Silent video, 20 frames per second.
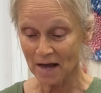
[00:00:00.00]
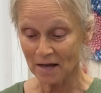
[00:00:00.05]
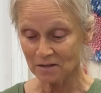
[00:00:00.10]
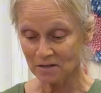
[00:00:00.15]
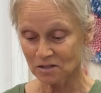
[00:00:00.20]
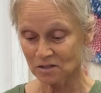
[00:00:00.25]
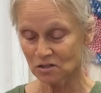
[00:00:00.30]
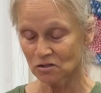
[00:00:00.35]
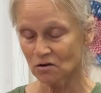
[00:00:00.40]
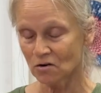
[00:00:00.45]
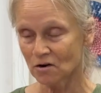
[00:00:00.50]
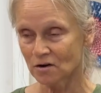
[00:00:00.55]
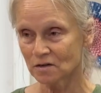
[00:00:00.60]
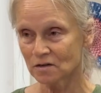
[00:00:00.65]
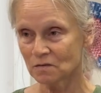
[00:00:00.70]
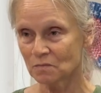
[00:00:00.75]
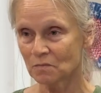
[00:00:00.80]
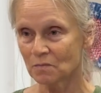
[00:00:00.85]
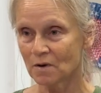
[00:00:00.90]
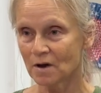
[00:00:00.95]
had
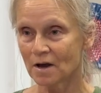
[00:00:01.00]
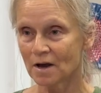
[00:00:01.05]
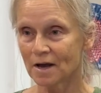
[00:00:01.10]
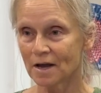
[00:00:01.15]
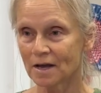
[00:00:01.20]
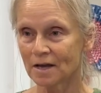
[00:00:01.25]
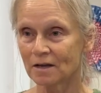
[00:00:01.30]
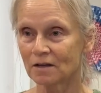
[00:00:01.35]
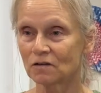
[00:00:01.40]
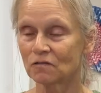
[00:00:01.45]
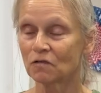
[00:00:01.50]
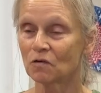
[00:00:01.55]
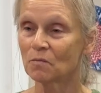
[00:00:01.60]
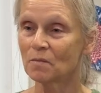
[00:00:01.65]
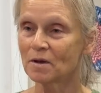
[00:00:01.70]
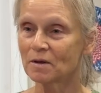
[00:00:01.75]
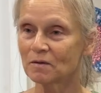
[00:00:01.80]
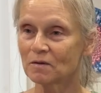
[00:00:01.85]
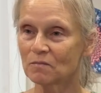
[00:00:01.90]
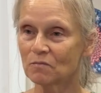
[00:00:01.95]
started for
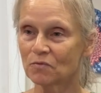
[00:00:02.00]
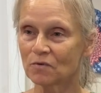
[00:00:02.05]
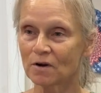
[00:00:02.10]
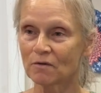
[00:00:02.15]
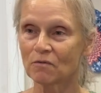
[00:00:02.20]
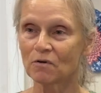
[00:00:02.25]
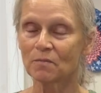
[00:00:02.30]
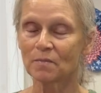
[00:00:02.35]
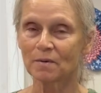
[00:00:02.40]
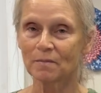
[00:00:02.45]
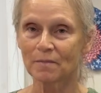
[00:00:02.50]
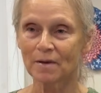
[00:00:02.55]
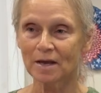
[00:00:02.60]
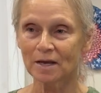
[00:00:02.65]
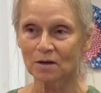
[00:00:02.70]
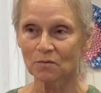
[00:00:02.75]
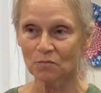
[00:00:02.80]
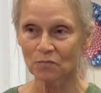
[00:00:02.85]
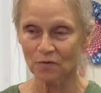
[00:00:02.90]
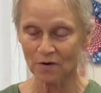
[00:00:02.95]
making bread, we'd be
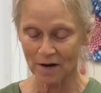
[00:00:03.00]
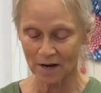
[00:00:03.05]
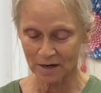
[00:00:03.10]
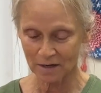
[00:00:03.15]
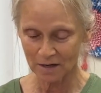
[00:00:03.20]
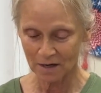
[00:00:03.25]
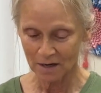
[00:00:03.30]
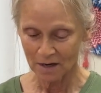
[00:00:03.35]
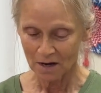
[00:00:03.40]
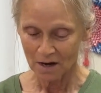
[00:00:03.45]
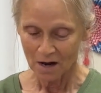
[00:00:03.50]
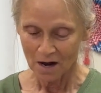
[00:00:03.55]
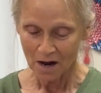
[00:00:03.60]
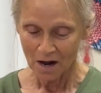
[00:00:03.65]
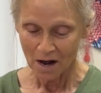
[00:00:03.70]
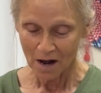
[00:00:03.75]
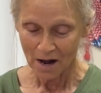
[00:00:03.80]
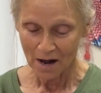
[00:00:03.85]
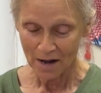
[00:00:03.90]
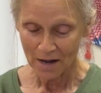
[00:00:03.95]
making bread,
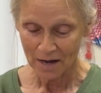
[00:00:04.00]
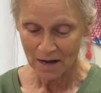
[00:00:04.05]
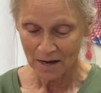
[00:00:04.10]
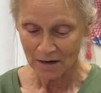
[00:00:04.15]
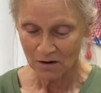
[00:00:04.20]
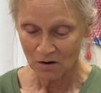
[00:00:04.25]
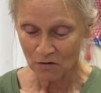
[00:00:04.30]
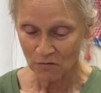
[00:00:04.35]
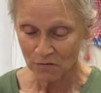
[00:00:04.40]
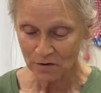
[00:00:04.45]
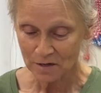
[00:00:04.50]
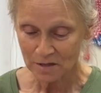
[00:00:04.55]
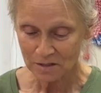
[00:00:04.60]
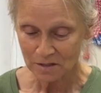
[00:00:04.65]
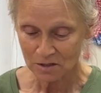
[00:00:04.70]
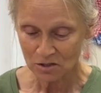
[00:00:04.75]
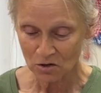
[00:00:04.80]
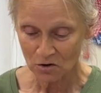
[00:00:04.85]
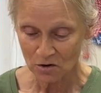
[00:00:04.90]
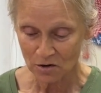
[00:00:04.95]
I had already
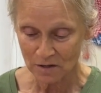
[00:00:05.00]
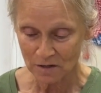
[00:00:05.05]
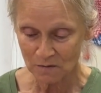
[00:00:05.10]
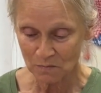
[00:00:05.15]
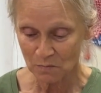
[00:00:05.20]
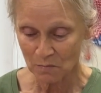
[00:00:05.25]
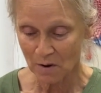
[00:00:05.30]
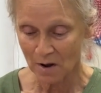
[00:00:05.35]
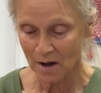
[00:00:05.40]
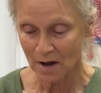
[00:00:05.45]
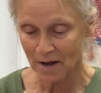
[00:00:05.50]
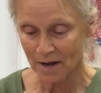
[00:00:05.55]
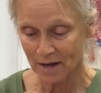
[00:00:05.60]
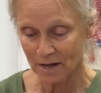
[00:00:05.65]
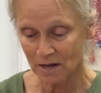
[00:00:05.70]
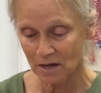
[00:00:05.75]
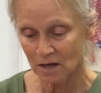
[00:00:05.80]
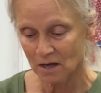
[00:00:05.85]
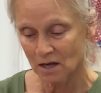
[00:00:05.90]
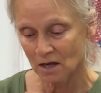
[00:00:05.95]
started
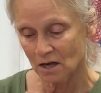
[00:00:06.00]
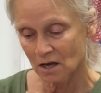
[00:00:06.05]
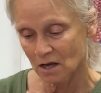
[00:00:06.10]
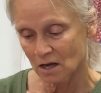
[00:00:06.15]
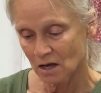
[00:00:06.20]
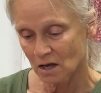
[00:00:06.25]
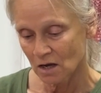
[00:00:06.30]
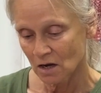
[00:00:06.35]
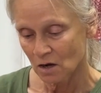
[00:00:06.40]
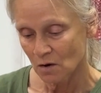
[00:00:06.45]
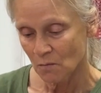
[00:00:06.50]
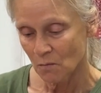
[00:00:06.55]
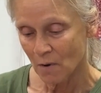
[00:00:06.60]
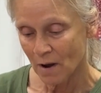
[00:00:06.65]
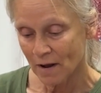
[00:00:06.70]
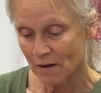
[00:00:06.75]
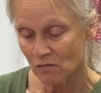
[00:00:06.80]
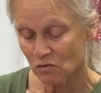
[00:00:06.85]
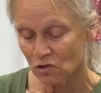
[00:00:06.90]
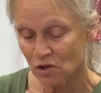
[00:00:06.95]
my
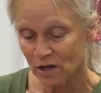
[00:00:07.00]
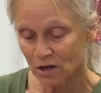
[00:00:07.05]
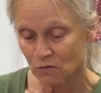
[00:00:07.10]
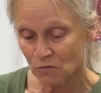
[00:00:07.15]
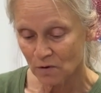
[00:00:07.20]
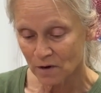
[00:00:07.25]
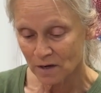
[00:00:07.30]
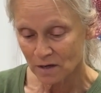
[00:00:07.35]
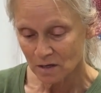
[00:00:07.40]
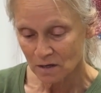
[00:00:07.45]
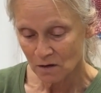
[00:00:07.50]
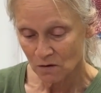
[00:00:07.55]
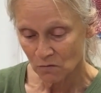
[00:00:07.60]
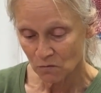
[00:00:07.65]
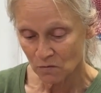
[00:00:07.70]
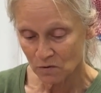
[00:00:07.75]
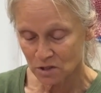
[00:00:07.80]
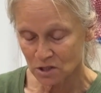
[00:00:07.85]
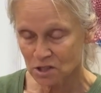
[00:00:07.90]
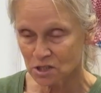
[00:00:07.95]
liquid,
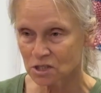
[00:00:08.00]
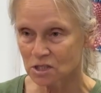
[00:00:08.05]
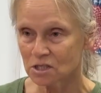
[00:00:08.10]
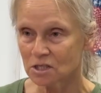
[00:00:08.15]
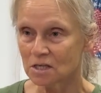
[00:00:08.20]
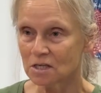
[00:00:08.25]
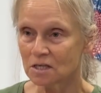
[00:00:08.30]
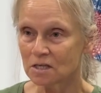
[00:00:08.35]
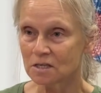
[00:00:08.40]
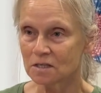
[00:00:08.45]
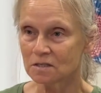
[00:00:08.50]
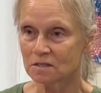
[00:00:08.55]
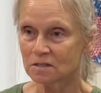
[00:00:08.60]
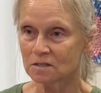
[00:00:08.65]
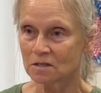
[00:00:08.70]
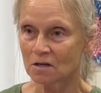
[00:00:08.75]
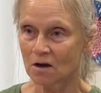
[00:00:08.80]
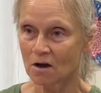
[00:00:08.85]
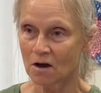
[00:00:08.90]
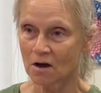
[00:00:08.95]
which
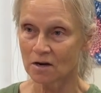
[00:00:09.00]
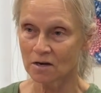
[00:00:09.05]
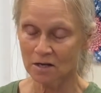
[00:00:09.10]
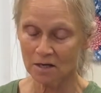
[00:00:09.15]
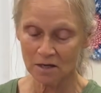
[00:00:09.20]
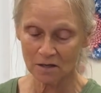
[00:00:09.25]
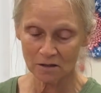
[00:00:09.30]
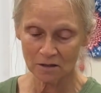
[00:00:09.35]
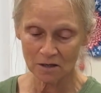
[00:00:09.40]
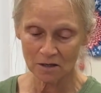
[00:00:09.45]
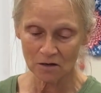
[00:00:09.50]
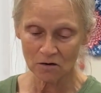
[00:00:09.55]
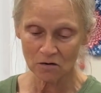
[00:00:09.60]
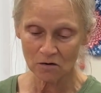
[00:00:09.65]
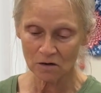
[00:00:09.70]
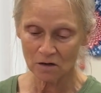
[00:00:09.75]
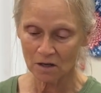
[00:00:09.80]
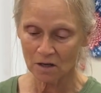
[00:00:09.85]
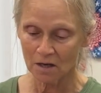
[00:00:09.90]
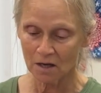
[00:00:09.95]
is honey in there,
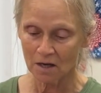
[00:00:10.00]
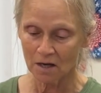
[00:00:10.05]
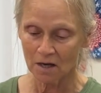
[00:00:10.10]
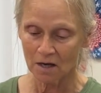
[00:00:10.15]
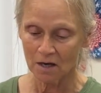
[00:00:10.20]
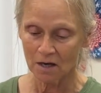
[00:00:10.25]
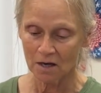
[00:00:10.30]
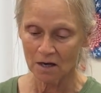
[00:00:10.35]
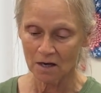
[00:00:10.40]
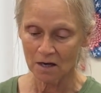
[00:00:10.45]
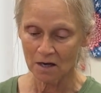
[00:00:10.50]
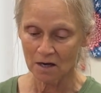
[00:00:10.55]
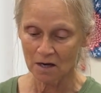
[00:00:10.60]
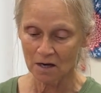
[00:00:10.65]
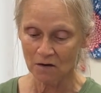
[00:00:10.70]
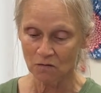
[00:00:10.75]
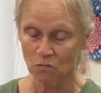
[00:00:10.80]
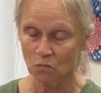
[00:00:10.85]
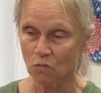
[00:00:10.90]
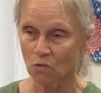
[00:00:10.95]

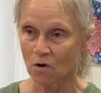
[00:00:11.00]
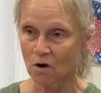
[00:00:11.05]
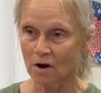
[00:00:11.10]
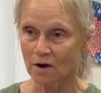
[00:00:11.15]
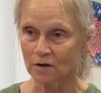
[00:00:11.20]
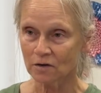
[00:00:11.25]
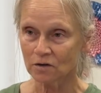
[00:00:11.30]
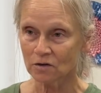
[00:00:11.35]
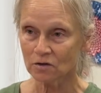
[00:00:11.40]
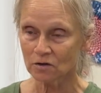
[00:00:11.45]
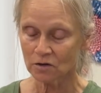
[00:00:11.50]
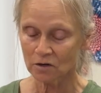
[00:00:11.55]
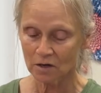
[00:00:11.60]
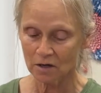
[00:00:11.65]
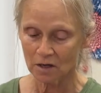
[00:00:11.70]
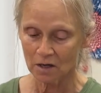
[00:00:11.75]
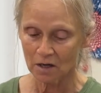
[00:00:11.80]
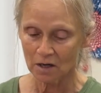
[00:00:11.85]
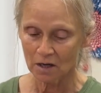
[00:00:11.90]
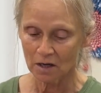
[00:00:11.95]
and water,
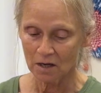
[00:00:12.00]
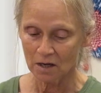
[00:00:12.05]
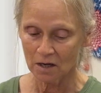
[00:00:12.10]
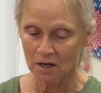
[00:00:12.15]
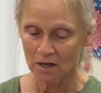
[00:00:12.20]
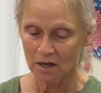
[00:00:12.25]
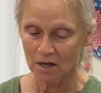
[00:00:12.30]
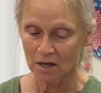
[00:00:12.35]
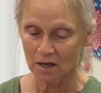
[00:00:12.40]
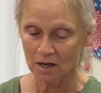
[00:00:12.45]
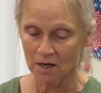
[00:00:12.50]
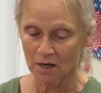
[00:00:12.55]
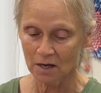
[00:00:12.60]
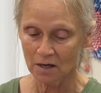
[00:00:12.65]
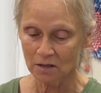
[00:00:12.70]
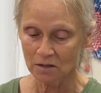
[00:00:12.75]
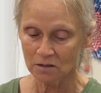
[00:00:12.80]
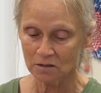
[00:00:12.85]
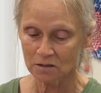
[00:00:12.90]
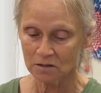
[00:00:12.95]

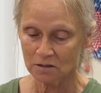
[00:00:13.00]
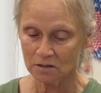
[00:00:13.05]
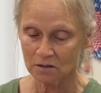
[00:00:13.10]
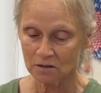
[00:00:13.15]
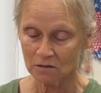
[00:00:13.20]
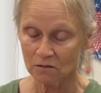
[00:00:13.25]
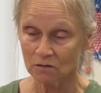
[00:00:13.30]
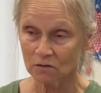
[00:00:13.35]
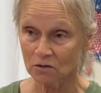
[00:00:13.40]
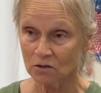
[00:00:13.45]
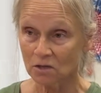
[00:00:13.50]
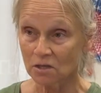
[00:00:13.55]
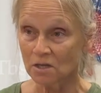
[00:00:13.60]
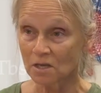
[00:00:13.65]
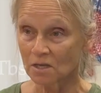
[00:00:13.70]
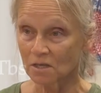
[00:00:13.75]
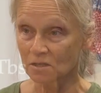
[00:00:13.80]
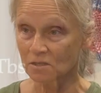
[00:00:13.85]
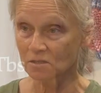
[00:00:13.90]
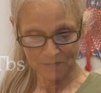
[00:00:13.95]
and the
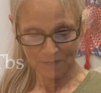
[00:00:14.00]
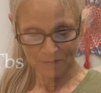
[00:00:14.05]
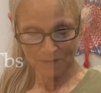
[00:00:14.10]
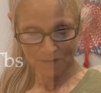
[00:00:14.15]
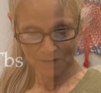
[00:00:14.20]
yeast.